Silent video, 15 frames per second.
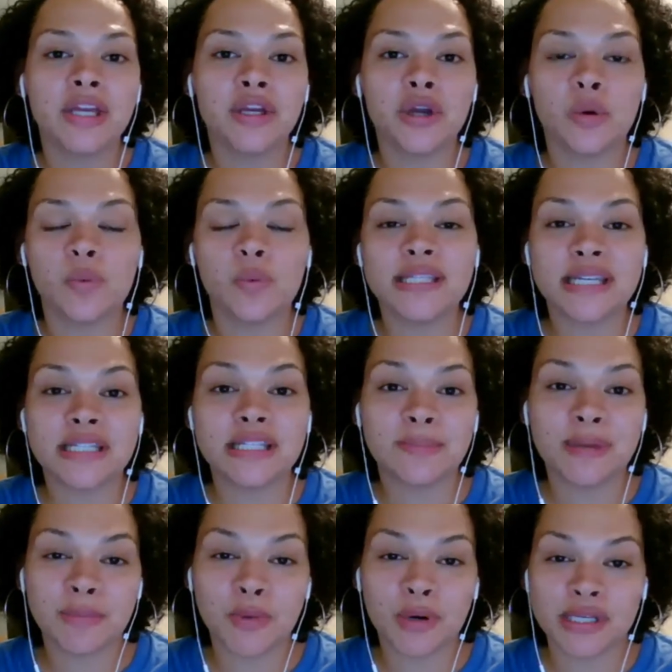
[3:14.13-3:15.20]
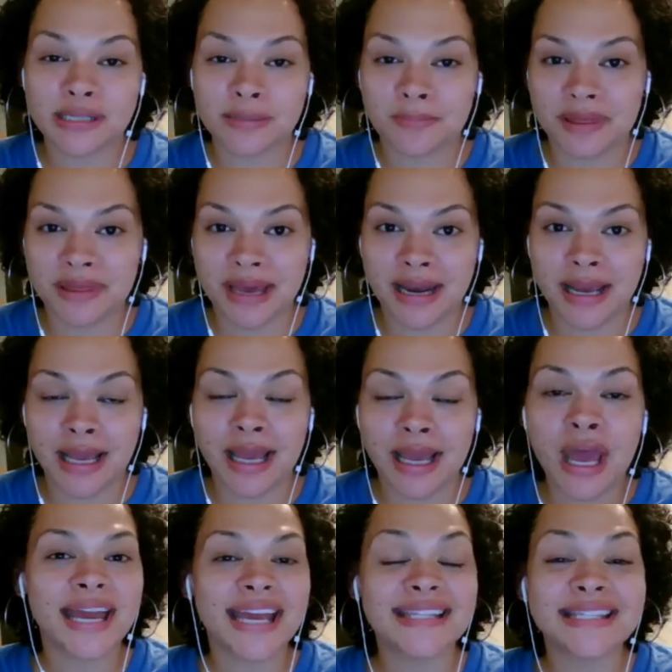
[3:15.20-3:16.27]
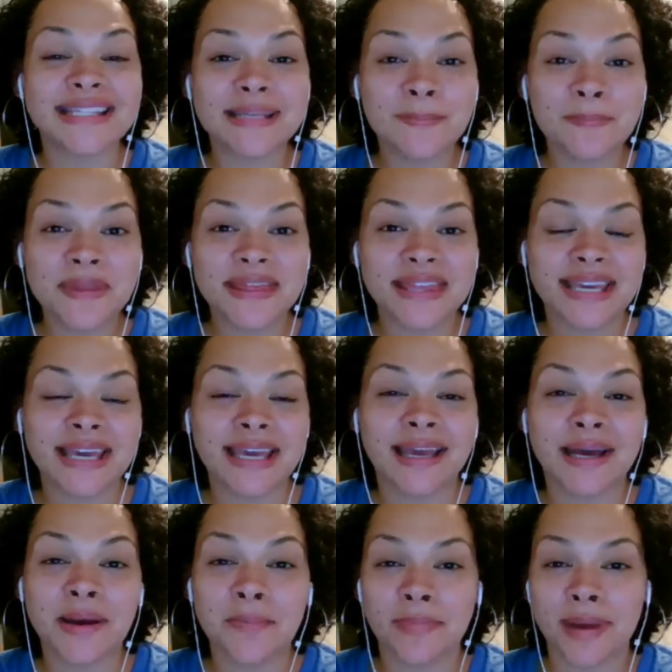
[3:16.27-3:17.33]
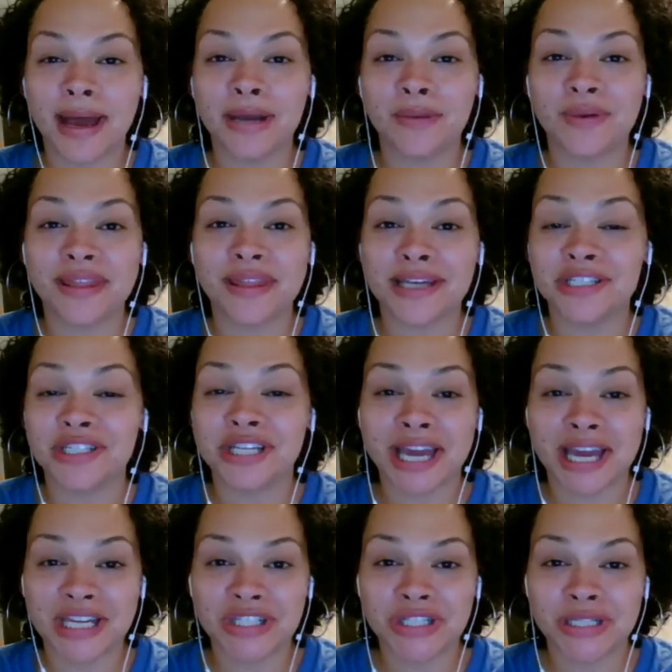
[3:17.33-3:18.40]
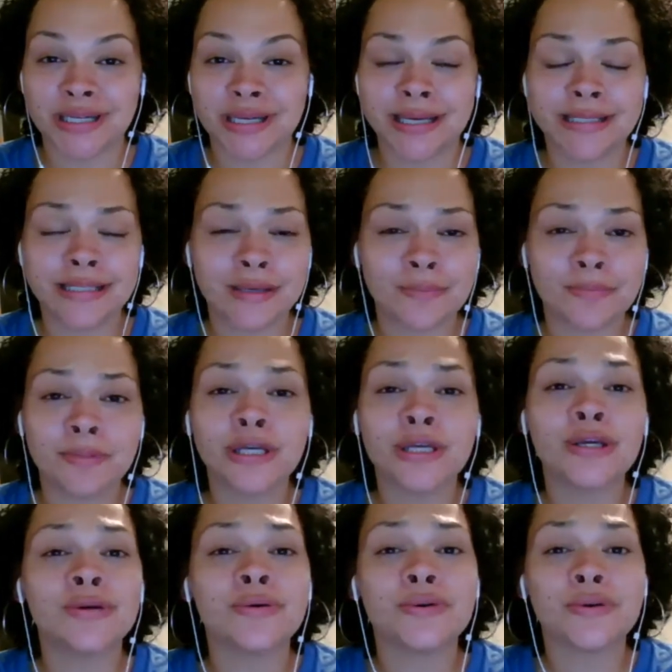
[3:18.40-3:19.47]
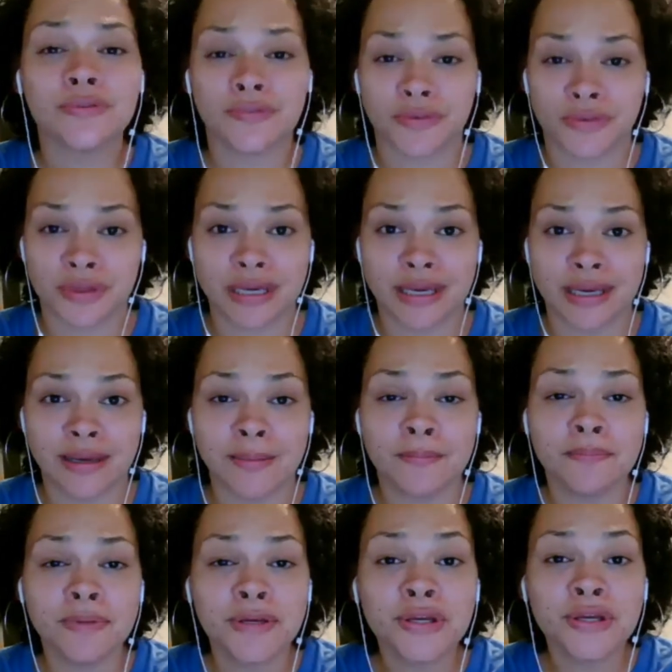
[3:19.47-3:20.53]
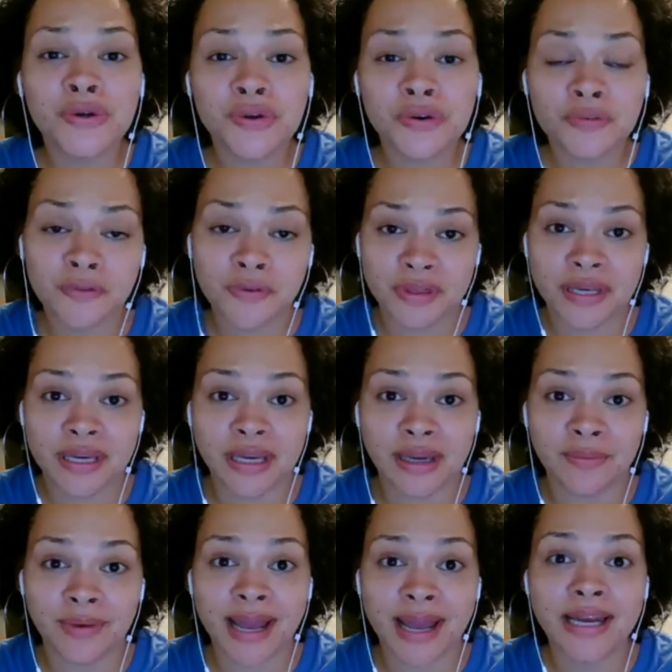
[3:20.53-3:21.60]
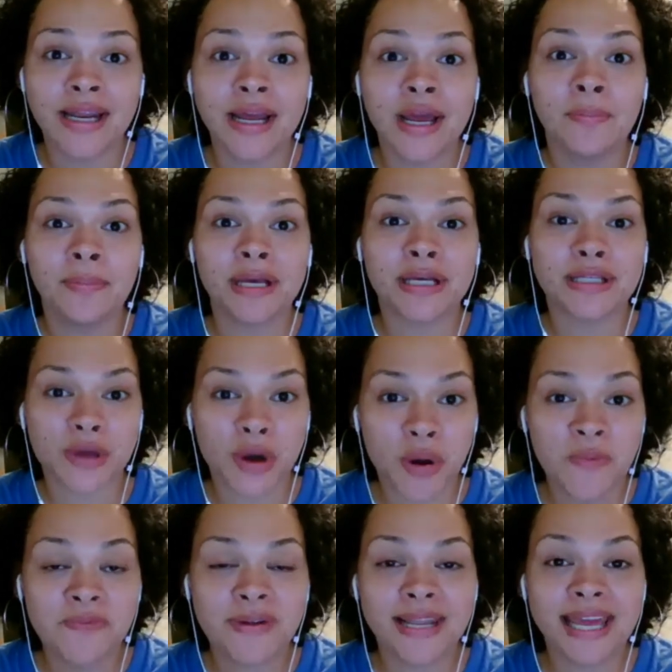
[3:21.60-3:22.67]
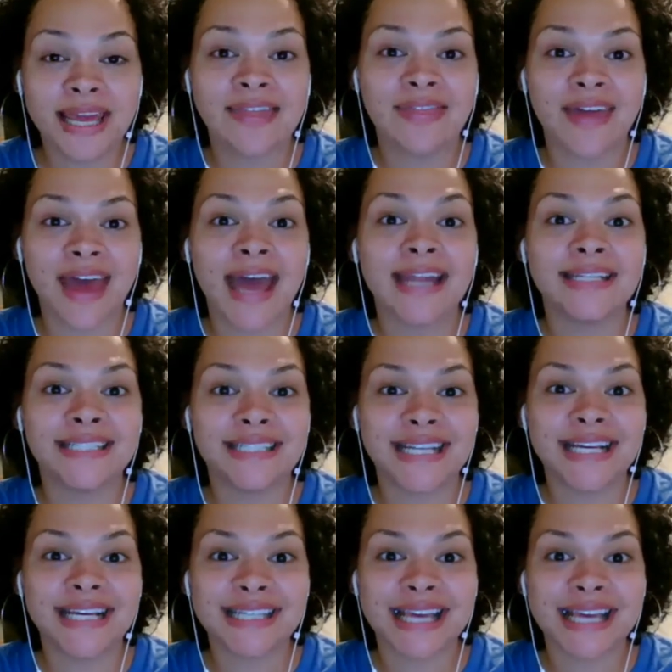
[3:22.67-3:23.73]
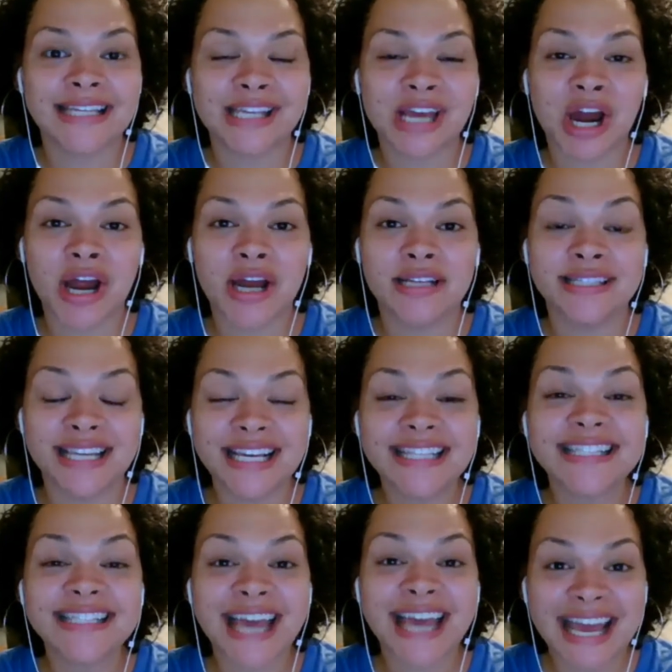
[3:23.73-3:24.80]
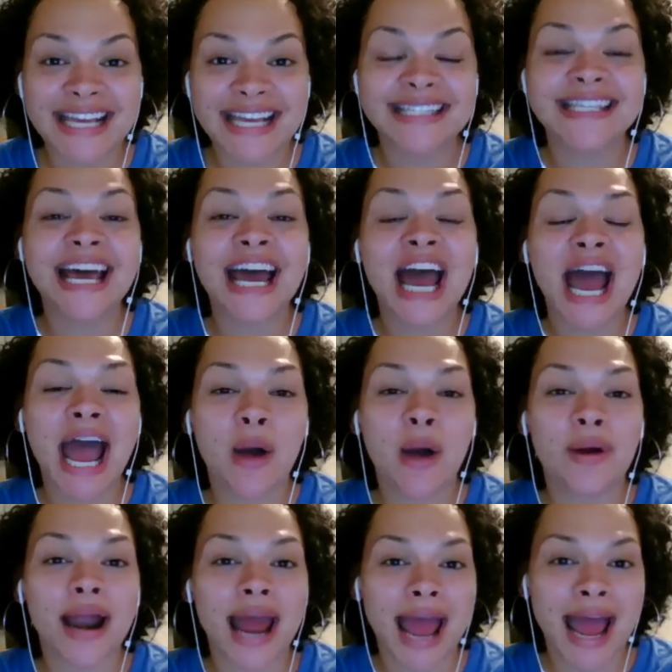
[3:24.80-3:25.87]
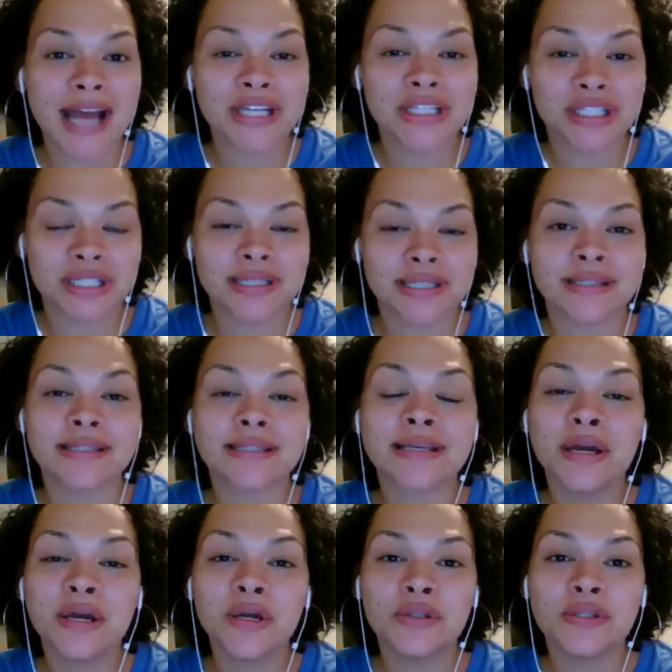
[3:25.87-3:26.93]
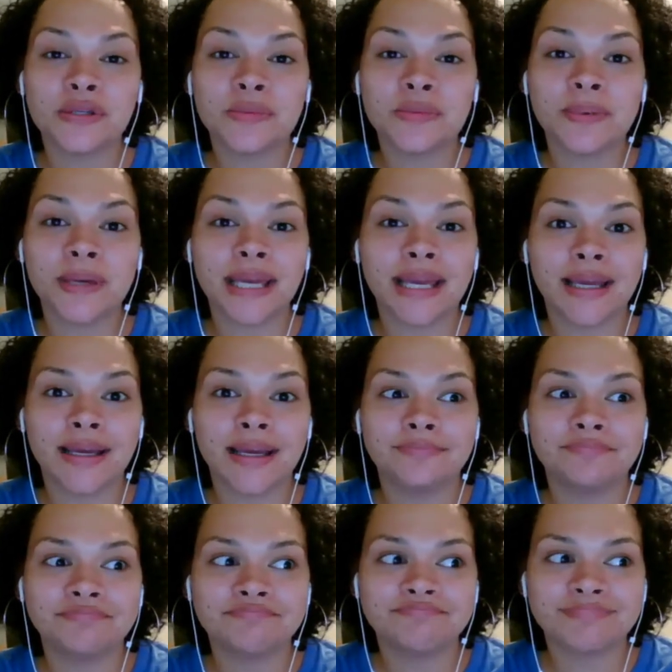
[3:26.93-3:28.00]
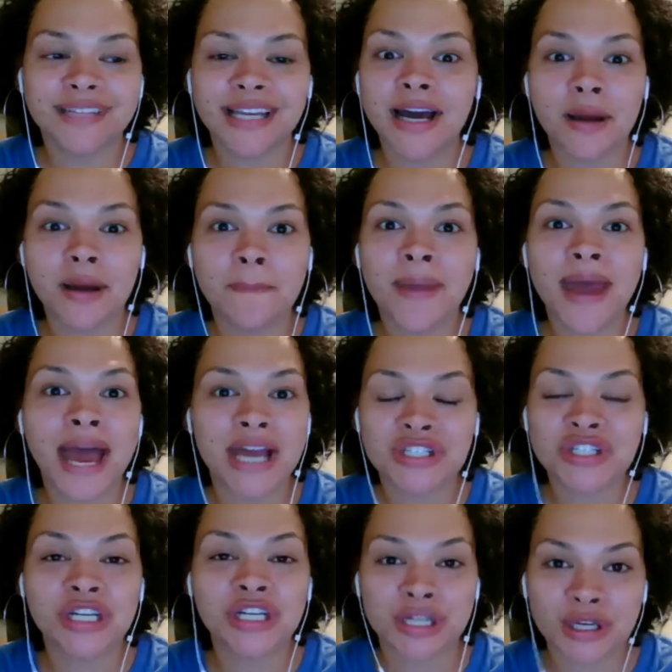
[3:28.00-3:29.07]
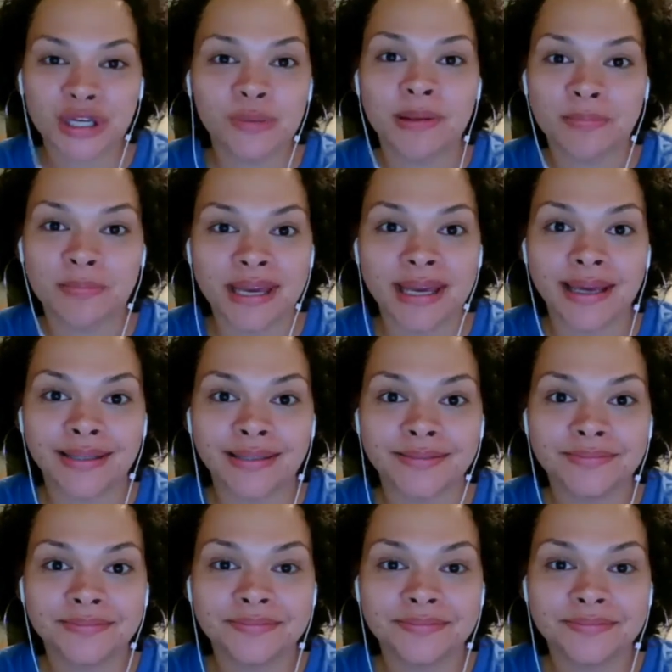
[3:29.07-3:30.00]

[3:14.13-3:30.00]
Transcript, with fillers: you know, we tend to be more sympathetic. And sympathy combined with education is a beautiful thing, beautiful thing, right? Because hopefully that dictates our dictates our actions to be a compassionate human being.